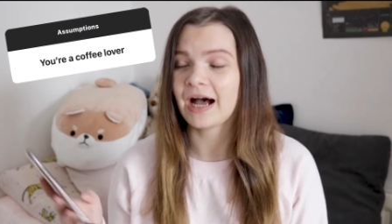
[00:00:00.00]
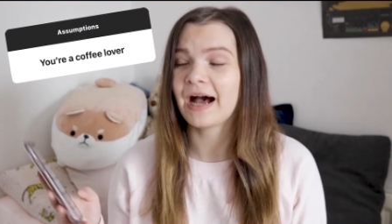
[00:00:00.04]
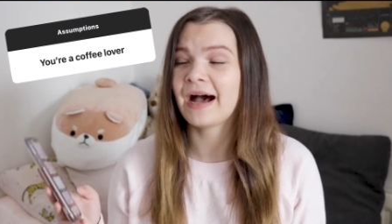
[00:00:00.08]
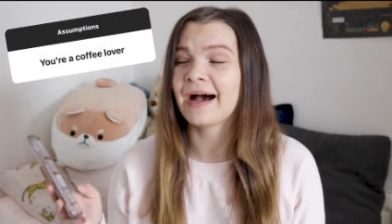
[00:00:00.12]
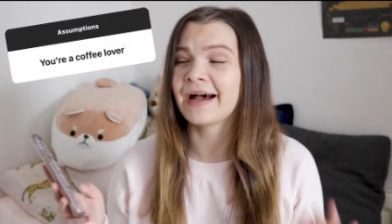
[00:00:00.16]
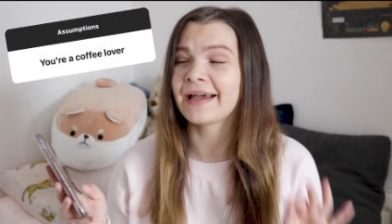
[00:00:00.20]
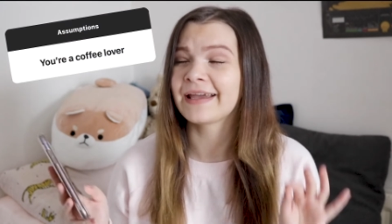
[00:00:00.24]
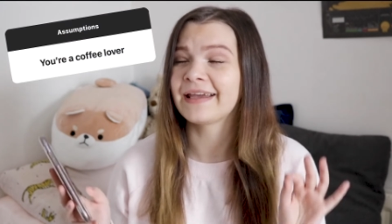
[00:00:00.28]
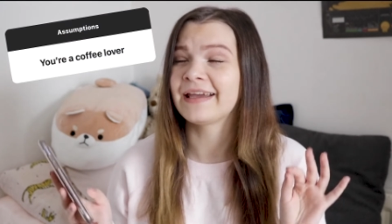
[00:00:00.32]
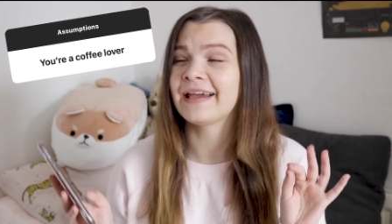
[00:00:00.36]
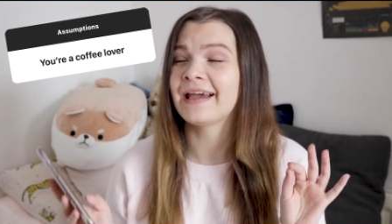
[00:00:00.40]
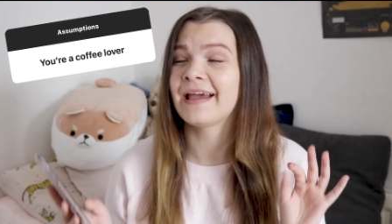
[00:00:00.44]

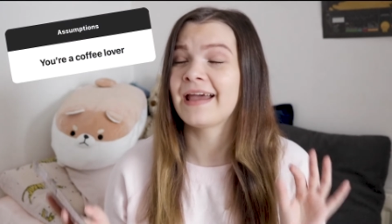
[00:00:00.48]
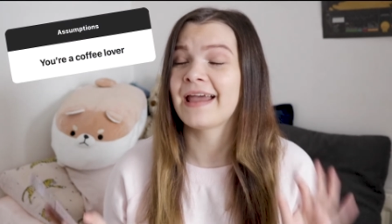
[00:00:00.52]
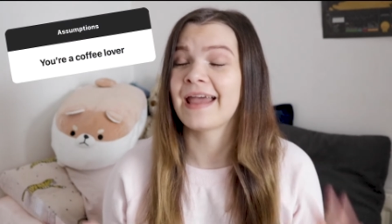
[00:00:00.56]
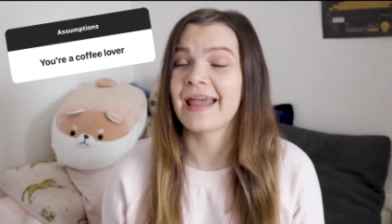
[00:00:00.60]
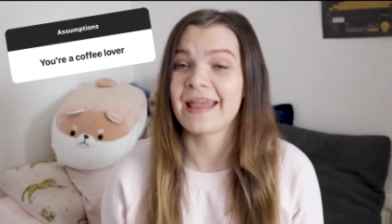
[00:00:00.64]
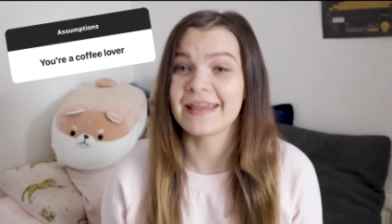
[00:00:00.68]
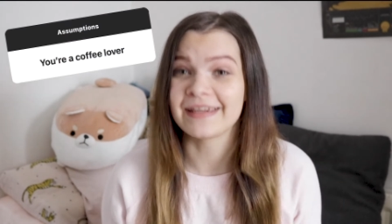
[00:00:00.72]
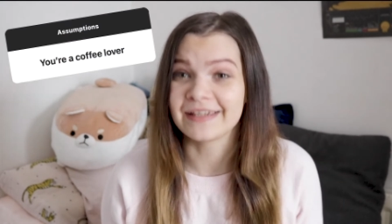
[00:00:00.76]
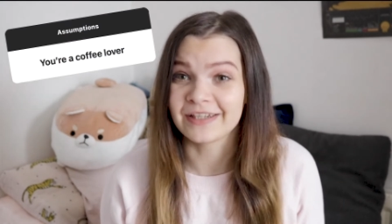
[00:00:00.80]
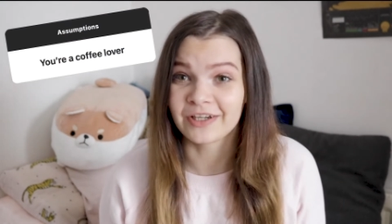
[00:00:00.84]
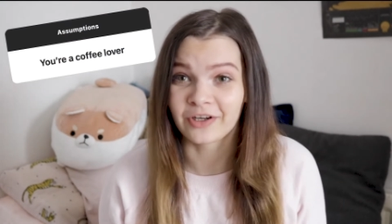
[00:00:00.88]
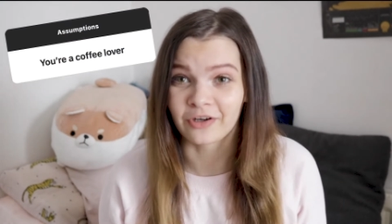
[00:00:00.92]
I
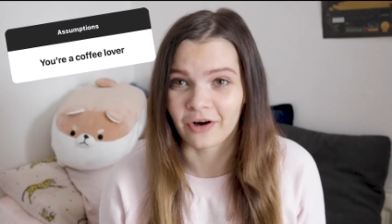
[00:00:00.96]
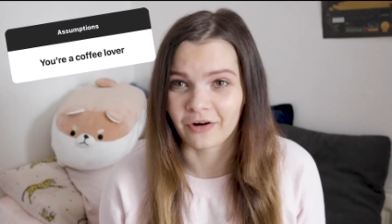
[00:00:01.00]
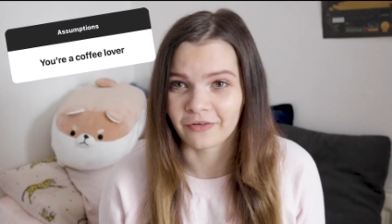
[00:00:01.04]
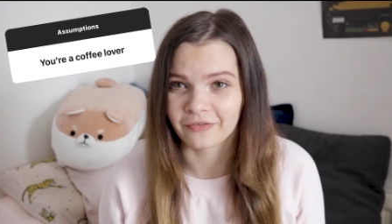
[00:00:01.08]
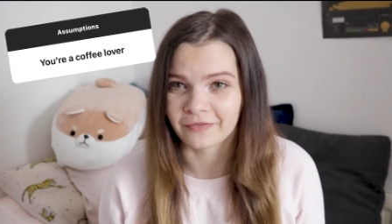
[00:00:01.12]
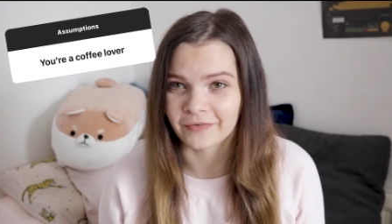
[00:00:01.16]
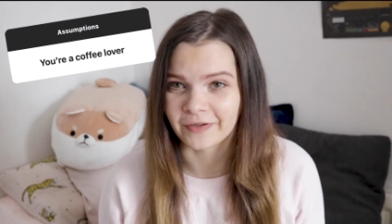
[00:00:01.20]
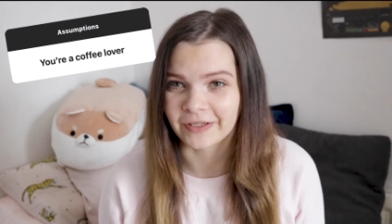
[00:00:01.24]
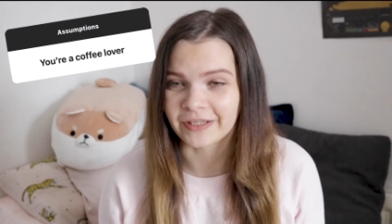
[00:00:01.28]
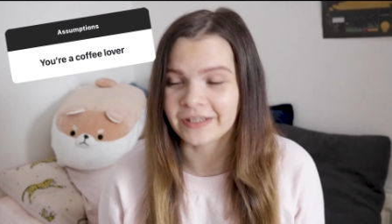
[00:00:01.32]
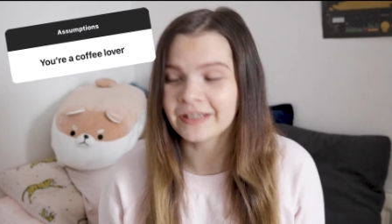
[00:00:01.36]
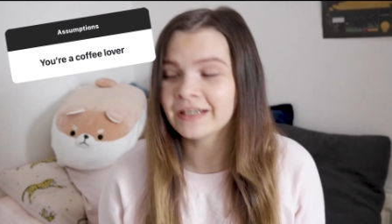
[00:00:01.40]
hate
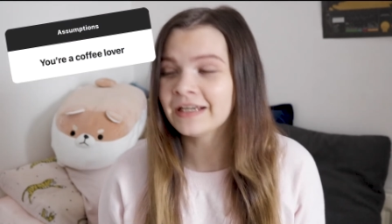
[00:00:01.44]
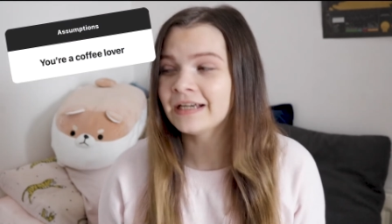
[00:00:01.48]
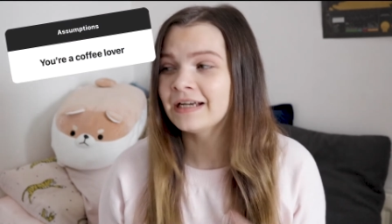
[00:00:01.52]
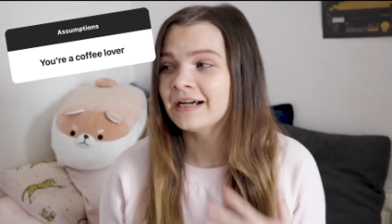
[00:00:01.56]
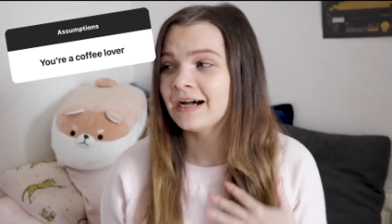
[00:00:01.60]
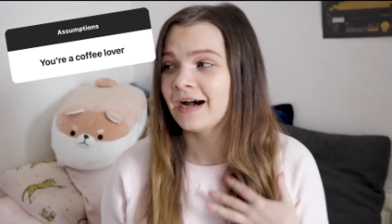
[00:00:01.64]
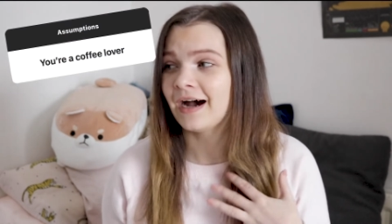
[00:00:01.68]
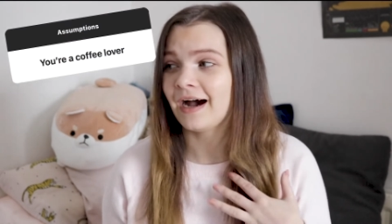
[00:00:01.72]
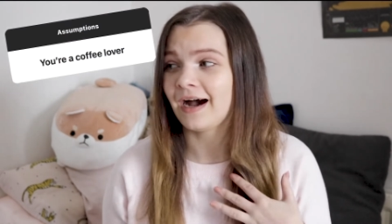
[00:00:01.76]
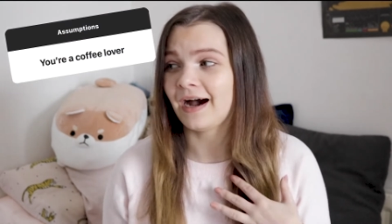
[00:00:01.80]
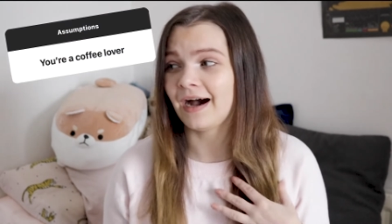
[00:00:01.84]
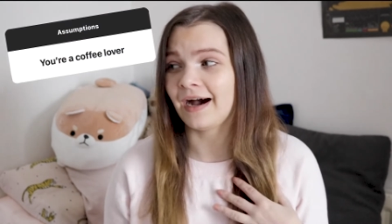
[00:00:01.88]
coffee.
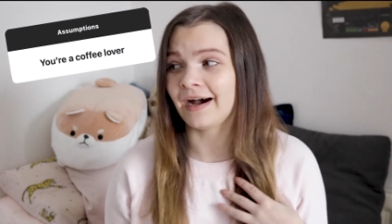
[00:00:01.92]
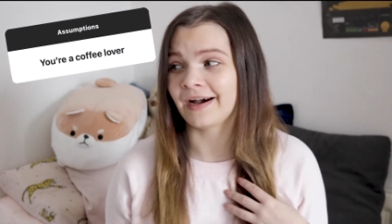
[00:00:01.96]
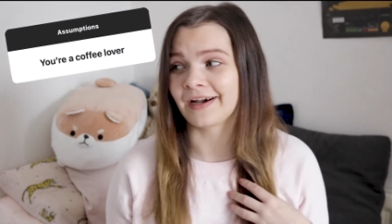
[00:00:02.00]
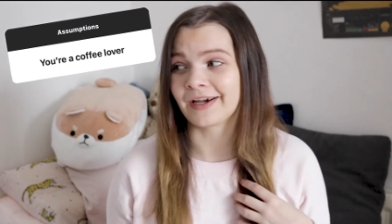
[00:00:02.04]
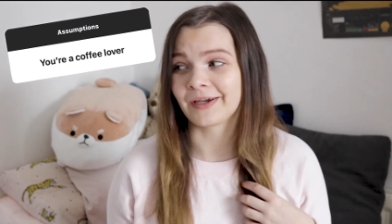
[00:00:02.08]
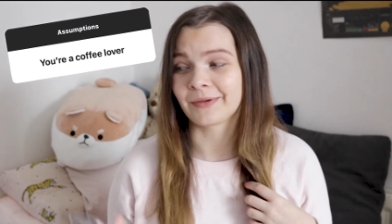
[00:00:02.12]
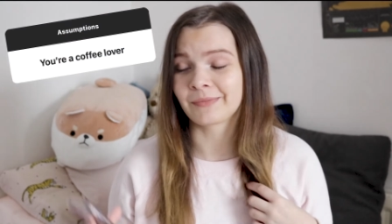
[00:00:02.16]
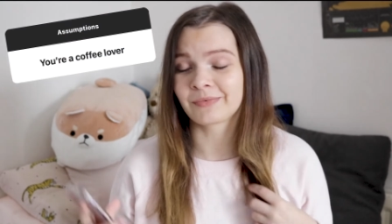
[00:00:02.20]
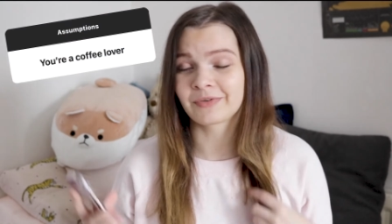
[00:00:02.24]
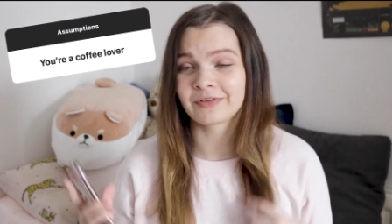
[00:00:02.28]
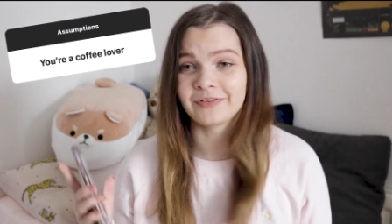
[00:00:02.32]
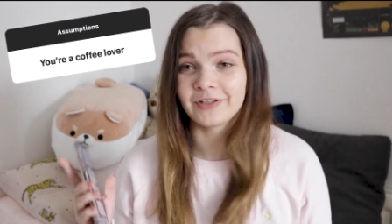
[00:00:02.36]

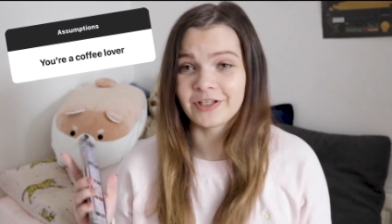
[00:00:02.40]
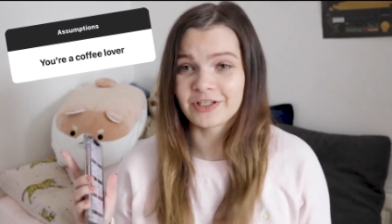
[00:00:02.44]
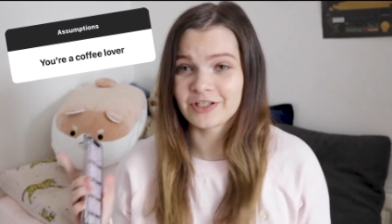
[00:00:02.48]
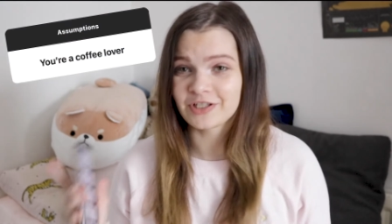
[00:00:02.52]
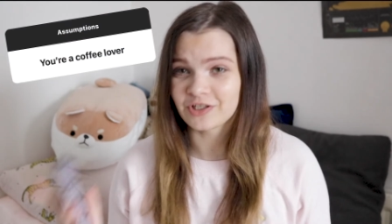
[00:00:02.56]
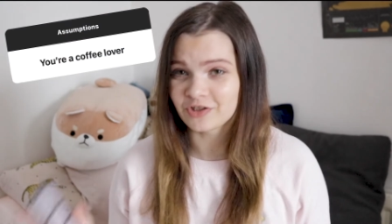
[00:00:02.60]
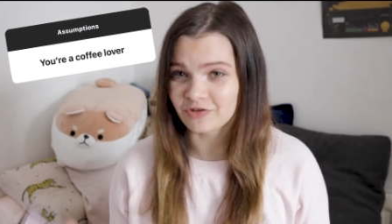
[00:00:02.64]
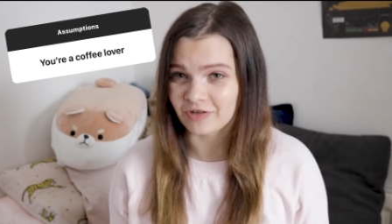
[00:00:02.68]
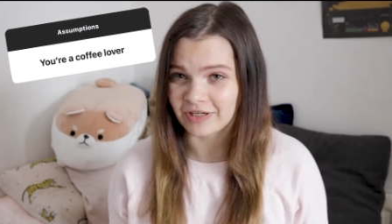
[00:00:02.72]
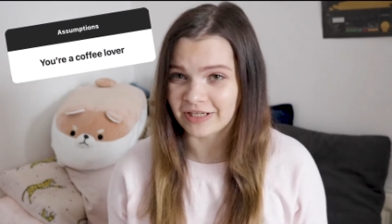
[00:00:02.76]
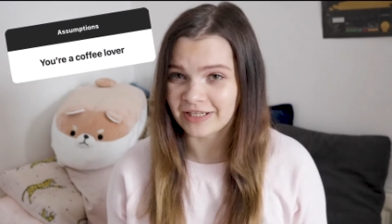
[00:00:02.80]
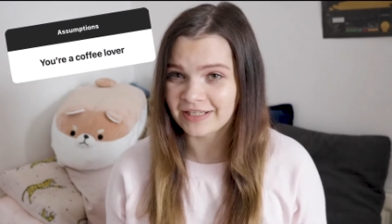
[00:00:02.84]
I prefer
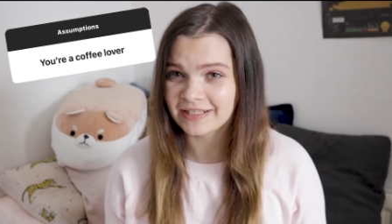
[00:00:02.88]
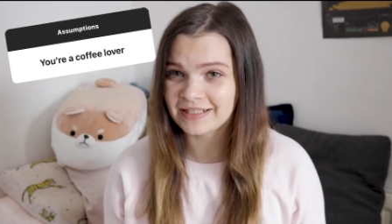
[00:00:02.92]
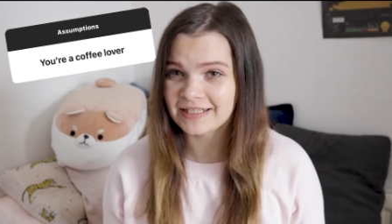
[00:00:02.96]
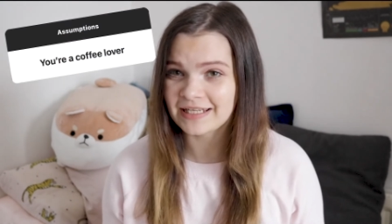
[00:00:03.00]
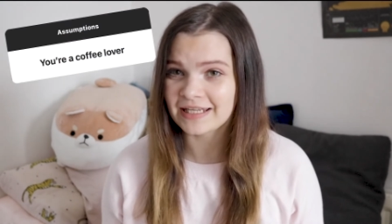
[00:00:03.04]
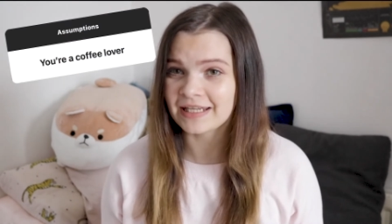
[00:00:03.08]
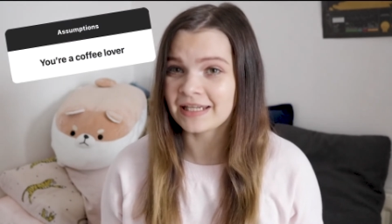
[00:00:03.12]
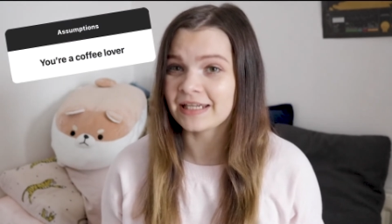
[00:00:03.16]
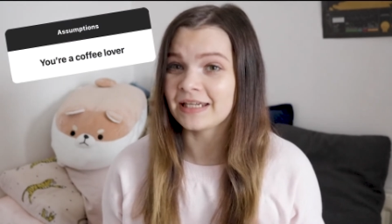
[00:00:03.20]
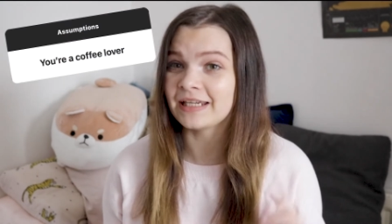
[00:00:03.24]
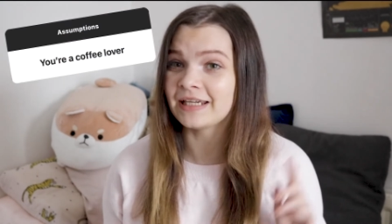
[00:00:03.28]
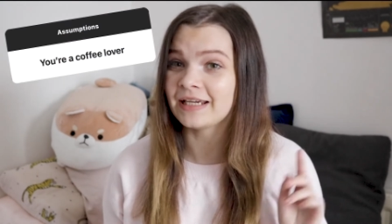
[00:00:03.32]
to drink
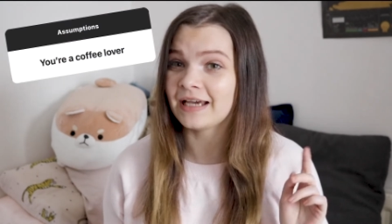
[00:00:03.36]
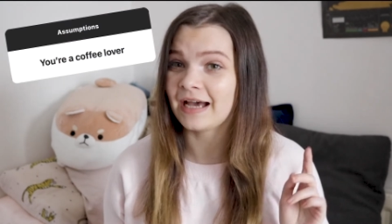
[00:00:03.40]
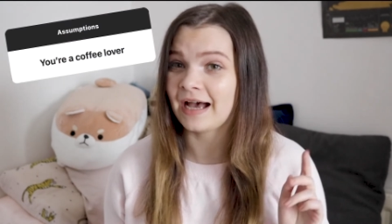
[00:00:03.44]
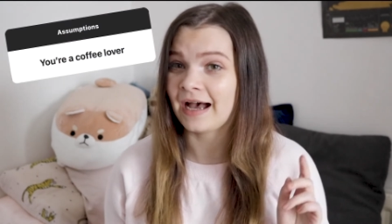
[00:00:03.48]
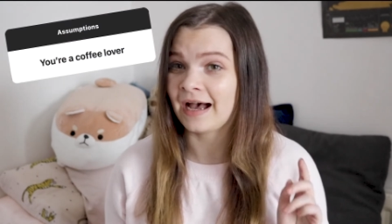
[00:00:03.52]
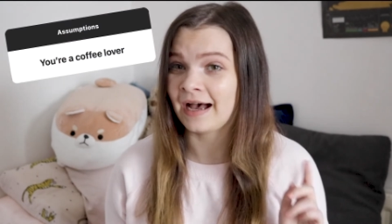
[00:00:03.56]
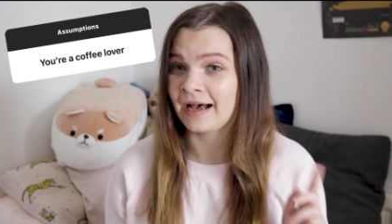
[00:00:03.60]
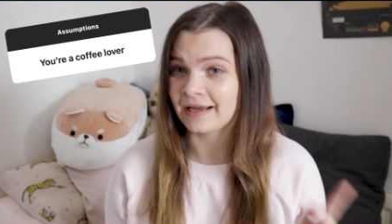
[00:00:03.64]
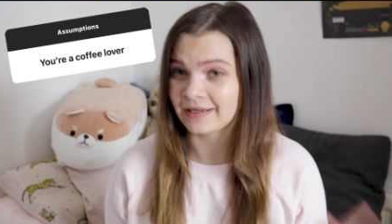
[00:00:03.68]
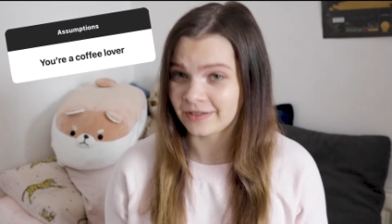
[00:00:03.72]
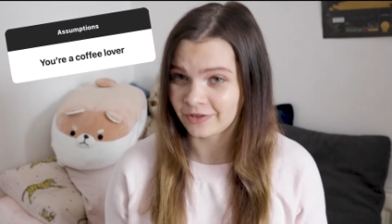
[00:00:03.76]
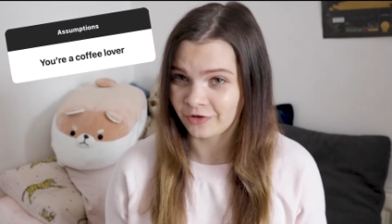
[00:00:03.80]
tea
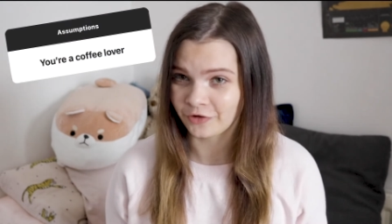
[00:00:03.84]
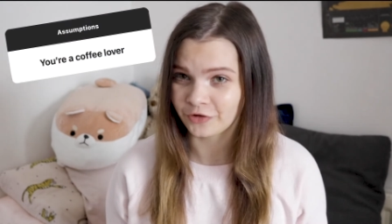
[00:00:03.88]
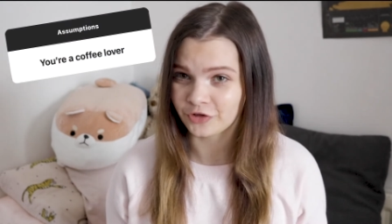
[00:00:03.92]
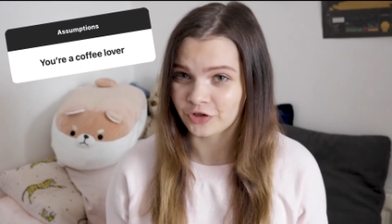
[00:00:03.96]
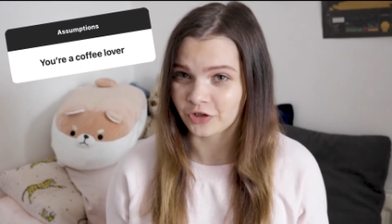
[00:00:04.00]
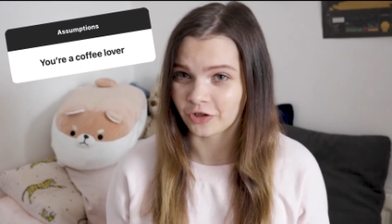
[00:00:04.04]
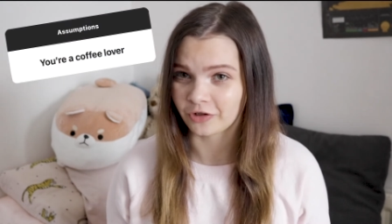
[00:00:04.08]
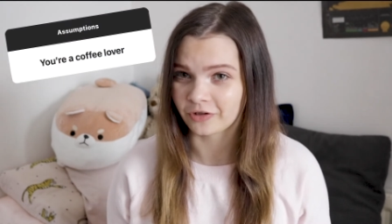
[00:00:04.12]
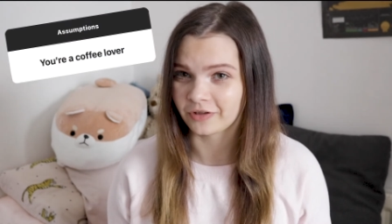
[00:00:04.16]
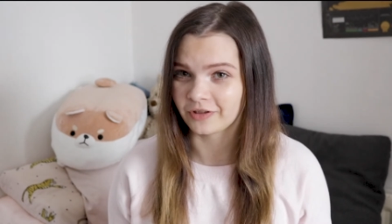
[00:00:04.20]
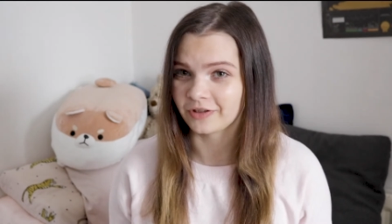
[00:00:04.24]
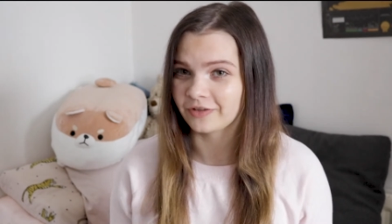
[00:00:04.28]
and hot
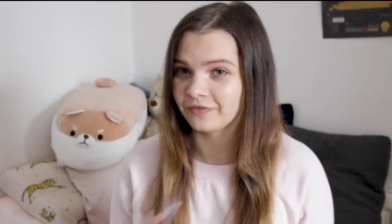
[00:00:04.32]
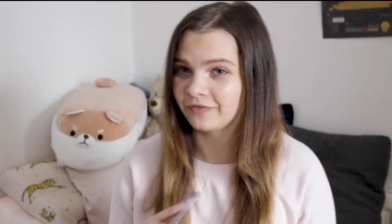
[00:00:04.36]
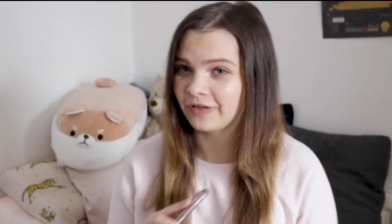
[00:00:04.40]
chocolate.